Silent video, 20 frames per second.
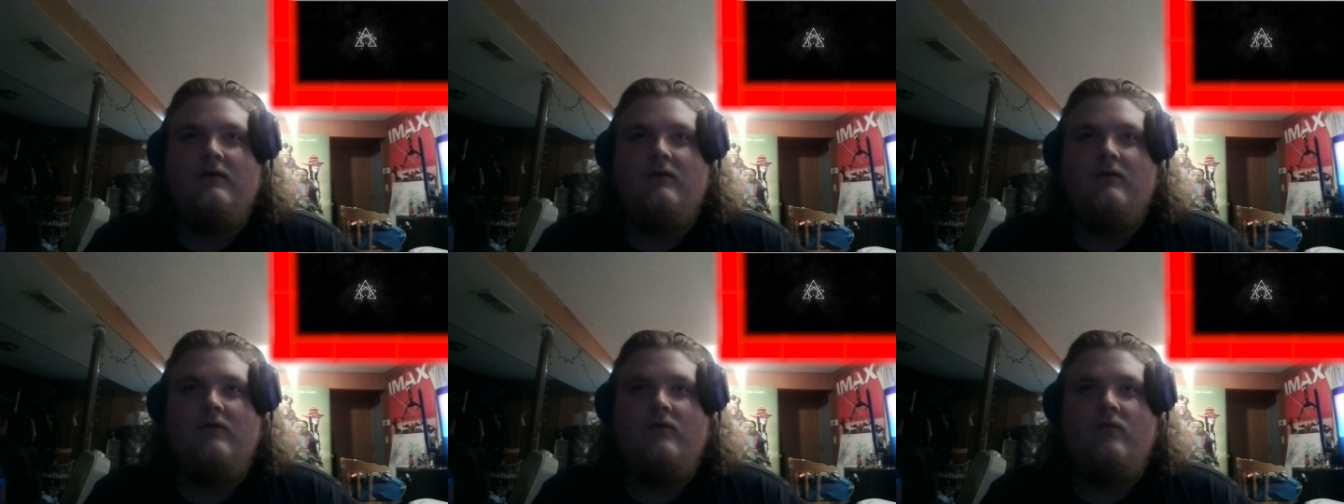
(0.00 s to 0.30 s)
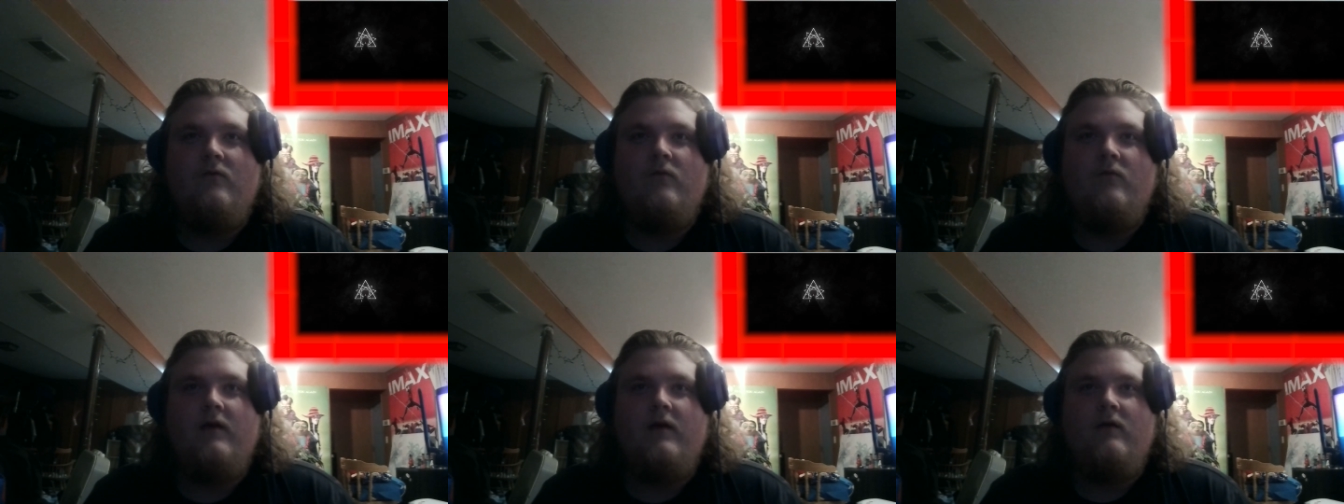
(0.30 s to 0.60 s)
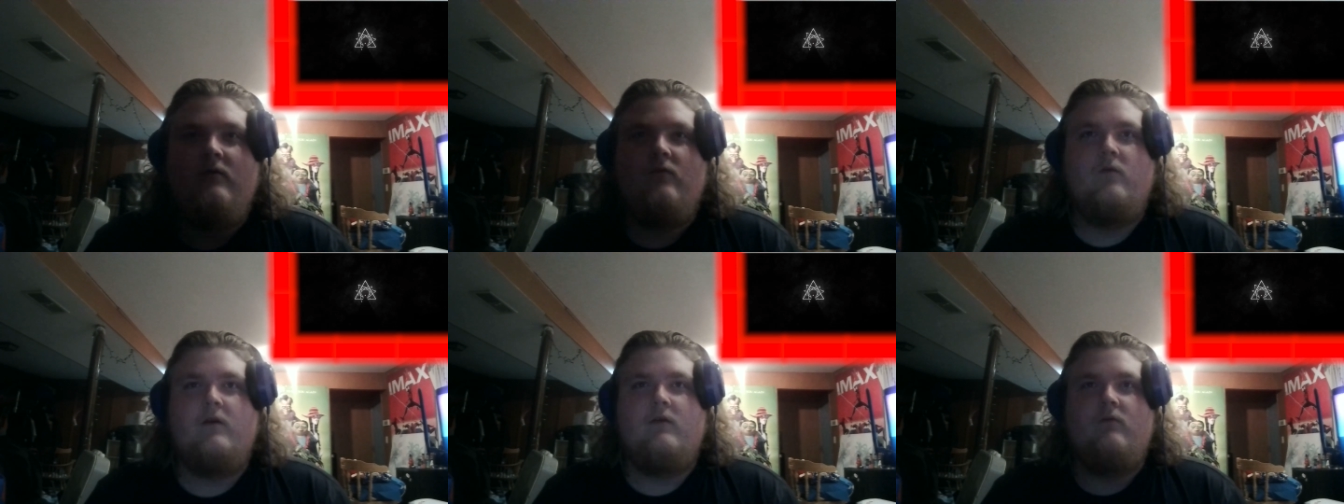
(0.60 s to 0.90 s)
is this
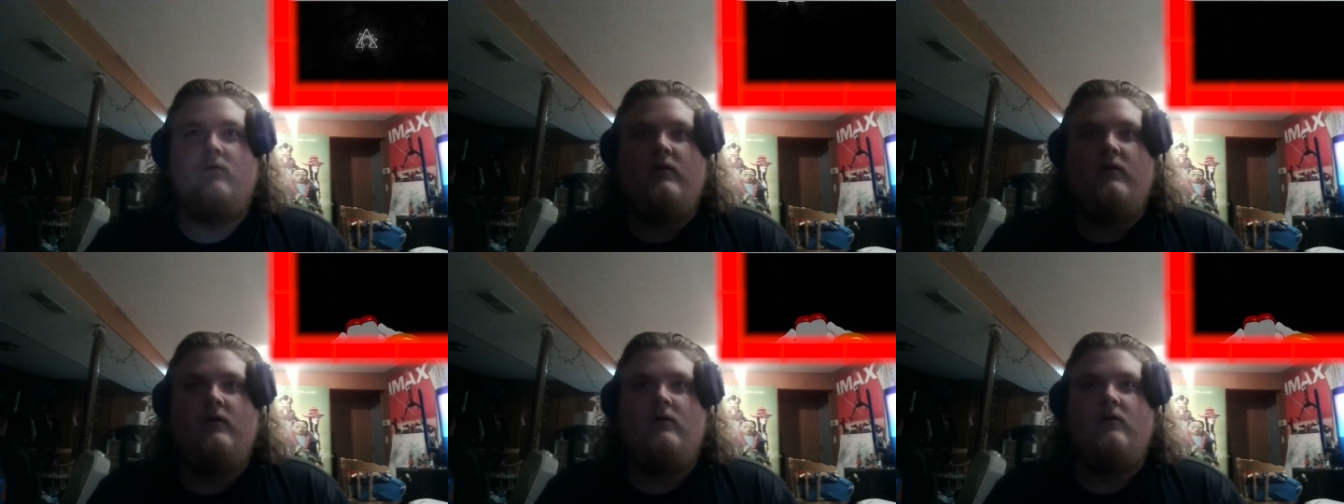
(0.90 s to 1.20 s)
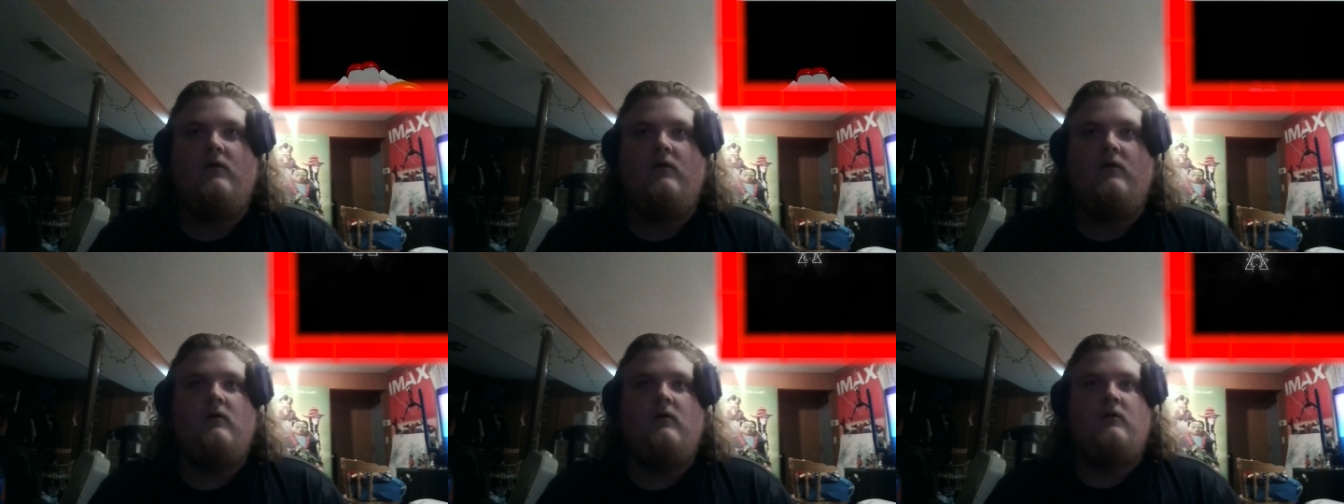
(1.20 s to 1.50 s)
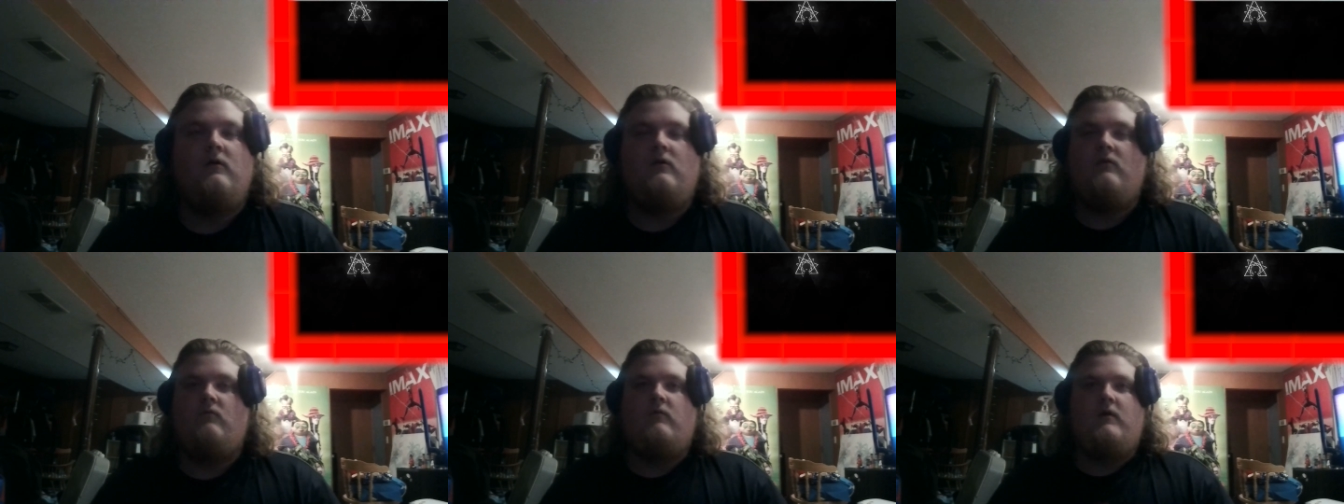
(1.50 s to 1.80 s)
place?
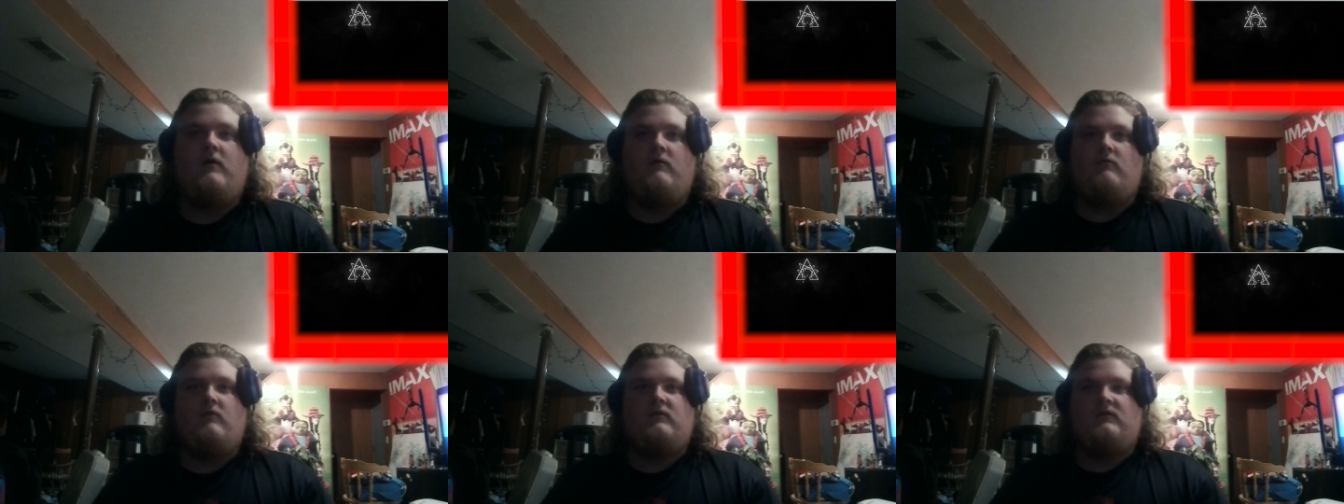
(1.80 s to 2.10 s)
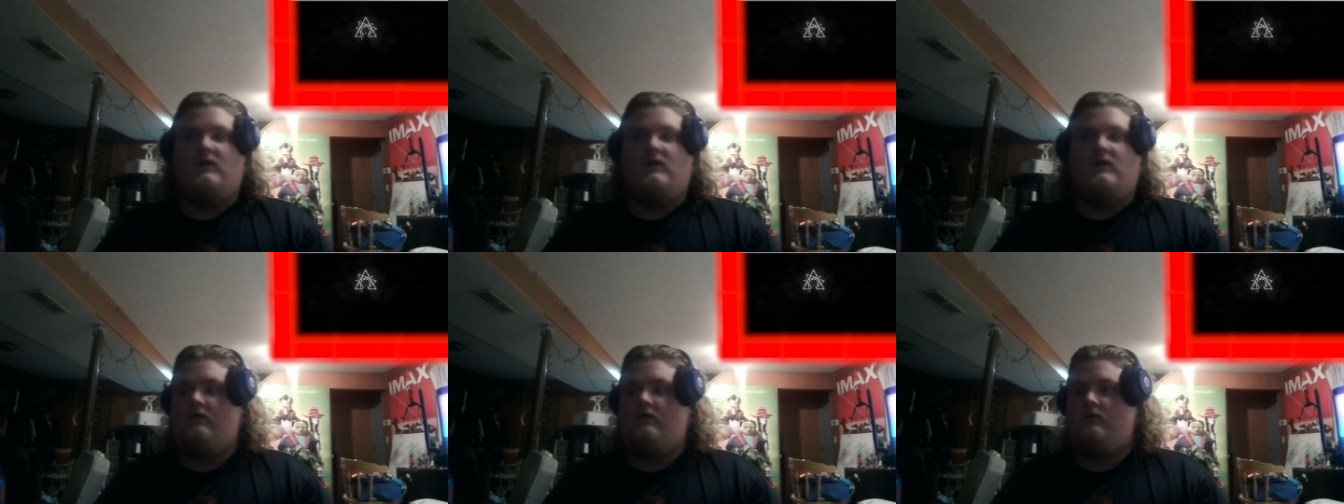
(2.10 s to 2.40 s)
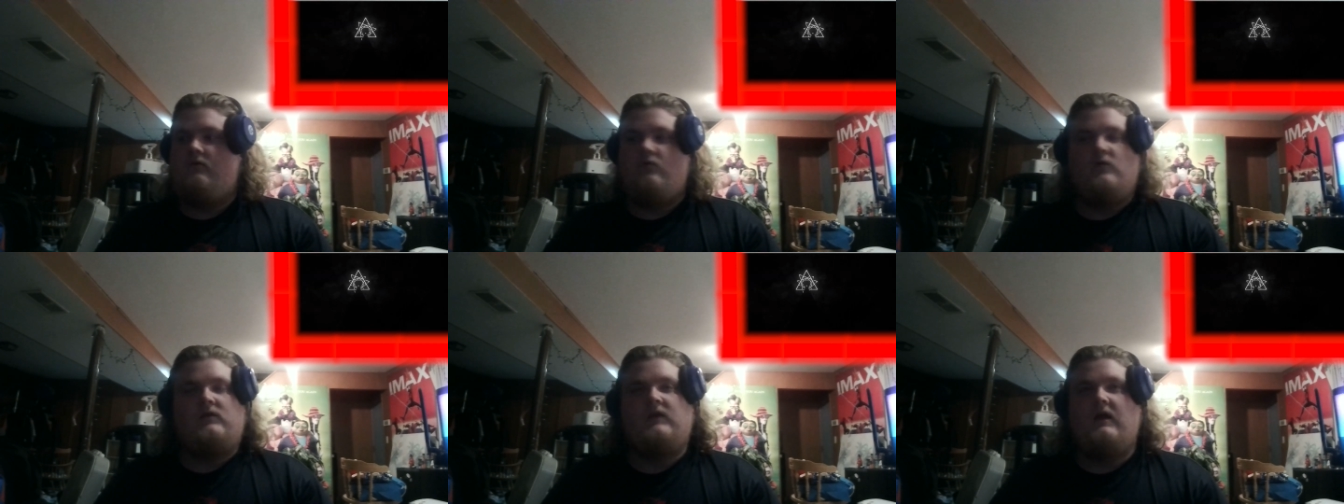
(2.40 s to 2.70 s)
What am
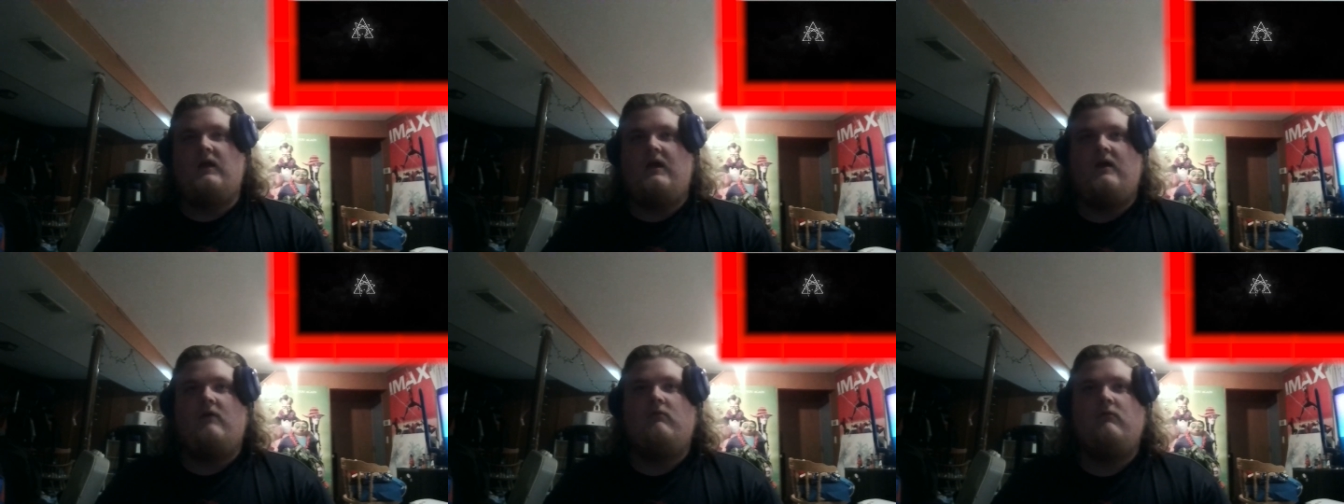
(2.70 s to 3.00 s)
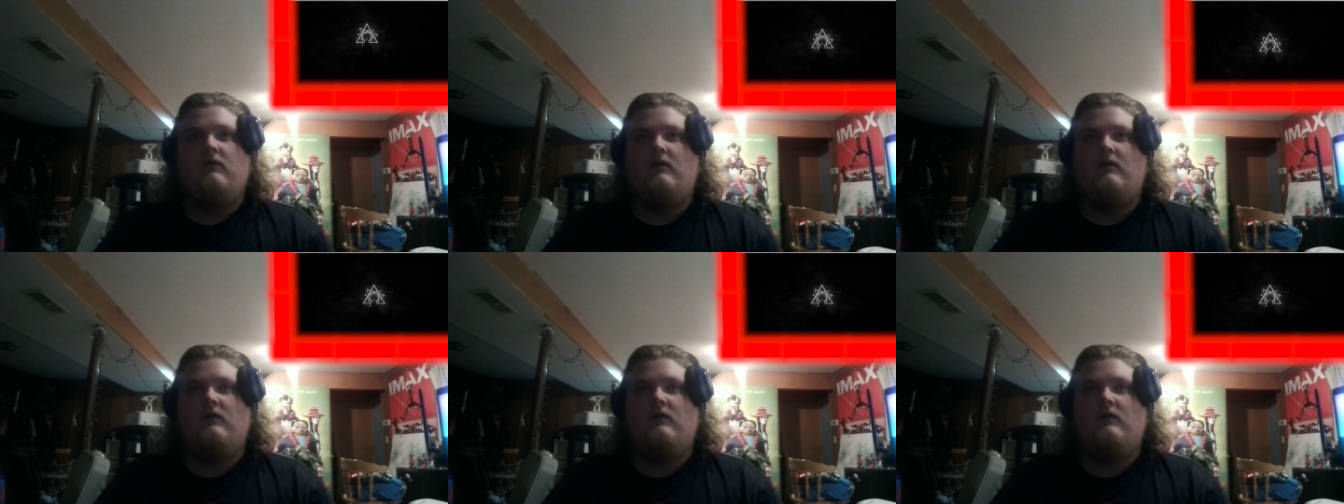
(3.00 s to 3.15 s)
I doing here?